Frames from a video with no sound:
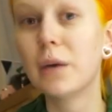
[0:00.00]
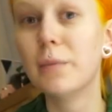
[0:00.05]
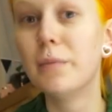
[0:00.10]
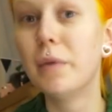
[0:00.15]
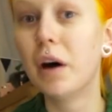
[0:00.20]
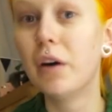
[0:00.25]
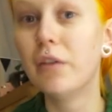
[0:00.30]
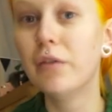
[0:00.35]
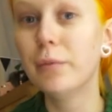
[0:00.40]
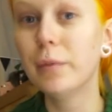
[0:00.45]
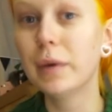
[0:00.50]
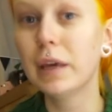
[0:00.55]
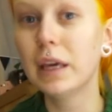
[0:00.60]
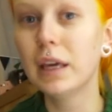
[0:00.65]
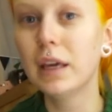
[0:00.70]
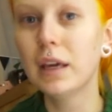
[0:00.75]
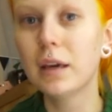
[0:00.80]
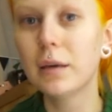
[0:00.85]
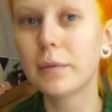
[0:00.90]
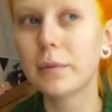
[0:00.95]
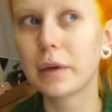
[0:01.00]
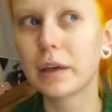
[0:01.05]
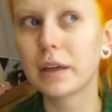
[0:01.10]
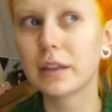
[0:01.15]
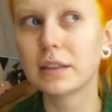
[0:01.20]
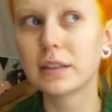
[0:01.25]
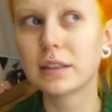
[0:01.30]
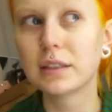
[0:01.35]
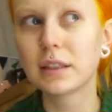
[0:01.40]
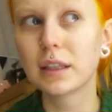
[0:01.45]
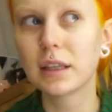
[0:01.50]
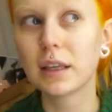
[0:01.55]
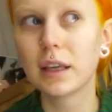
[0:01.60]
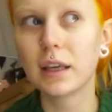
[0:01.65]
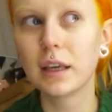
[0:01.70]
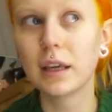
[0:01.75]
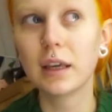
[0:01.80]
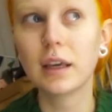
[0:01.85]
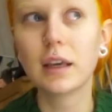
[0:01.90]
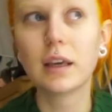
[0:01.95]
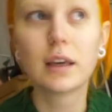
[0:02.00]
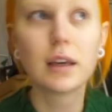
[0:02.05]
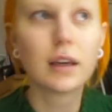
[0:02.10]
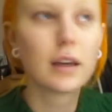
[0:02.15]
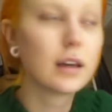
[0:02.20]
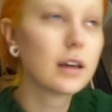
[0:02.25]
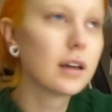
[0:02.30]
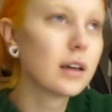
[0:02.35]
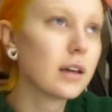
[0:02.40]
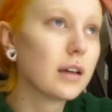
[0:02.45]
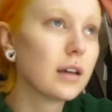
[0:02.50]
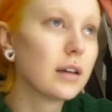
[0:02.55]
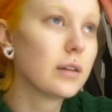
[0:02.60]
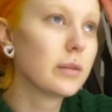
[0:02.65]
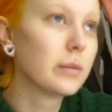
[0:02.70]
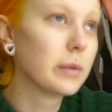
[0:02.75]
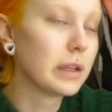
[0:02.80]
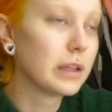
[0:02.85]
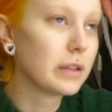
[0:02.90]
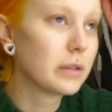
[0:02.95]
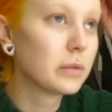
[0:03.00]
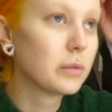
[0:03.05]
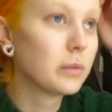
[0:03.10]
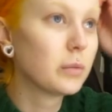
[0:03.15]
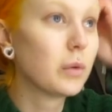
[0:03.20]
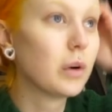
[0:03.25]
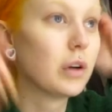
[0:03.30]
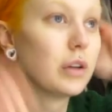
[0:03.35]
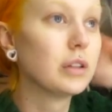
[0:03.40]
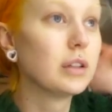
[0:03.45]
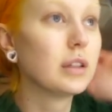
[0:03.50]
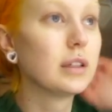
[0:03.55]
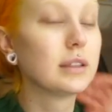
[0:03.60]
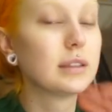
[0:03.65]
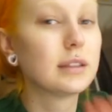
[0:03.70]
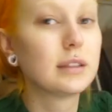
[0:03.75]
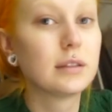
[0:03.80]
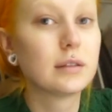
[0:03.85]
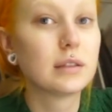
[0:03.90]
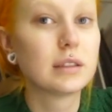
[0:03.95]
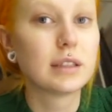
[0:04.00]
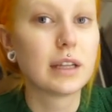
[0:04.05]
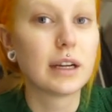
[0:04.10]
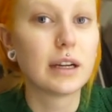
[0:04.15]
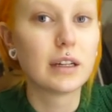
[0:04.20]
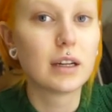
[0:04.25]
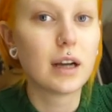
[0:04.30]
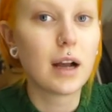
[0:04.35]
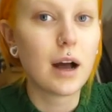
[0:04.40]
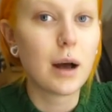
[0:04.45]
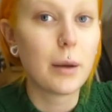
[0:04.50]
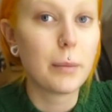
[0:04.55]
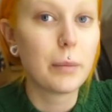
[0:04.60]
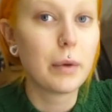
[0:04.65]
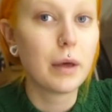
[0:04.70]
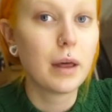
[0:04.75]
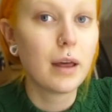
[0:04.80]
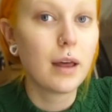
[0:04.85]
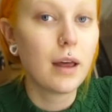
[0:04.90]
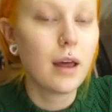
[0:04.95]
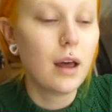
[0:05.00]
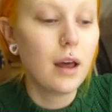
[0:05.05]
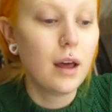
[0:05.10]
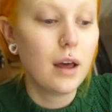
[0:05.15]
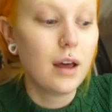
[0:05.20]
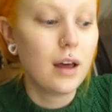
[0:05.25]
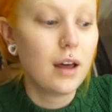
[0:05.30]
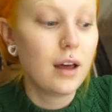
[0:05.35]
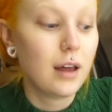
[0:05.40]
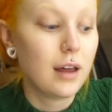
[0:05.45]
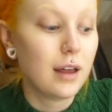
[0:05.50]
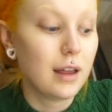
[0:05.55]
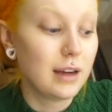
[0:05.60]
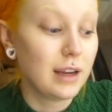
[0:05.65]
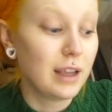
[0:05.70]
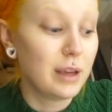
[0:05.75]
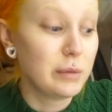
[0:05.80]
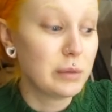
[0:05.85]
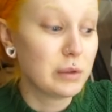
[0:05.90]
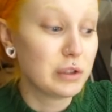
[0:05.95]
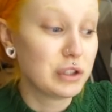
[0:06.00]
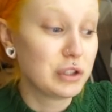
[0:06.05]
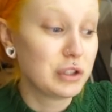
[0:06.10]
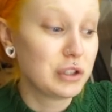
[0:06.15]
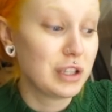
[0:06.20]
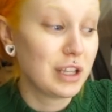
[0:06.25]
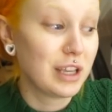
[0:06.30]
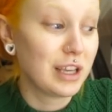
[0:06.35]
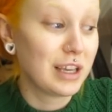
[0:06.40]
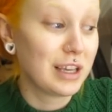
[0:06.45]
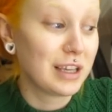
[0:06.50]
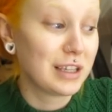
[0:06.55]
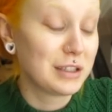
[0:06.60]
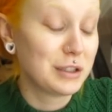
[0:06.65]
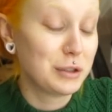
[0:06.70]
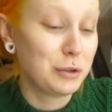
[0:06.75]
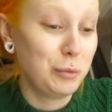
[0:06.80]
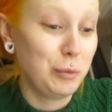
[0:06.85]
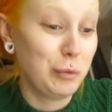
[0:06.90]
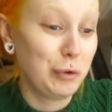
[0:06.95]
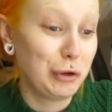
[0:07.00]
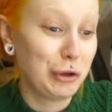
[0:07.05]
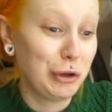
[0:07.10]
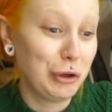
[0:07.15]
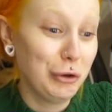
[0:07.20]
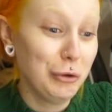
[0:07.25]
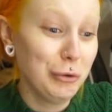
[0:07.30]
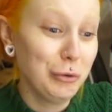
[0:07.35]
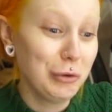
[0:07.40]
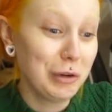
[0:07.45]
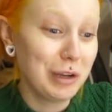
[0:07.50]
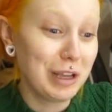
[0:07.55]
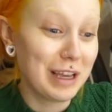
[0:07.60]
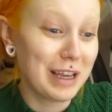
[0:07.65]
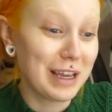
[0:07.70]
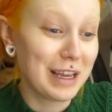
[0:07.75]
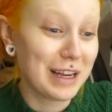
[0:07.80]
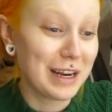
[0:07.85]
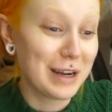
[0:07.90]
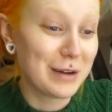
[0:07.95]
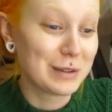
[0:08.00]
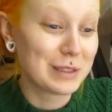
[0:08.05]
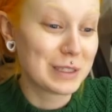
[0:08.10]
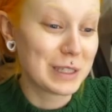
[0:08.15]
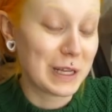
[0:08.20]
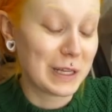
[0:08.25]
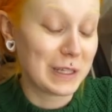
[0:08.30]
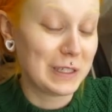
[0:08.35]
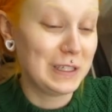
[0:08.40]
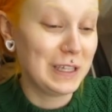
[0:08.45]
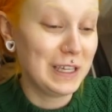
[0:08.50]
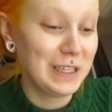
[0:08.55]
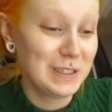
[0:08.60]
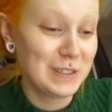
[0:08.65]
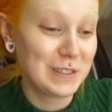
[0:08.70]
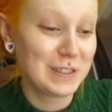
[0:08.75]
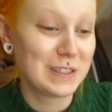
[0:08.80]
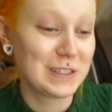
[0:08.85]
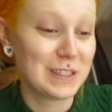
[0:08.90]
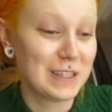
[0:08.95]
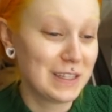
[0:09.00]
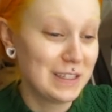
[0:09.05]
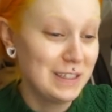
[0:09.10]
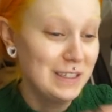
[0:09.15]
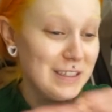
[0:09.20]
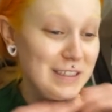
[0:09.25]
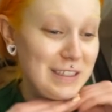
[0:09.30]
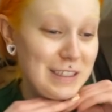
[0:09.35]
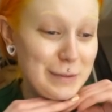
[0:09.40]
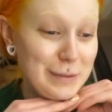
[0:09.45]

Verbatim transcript: above me because he went one stair up. He was super cute. And I was like, yes, this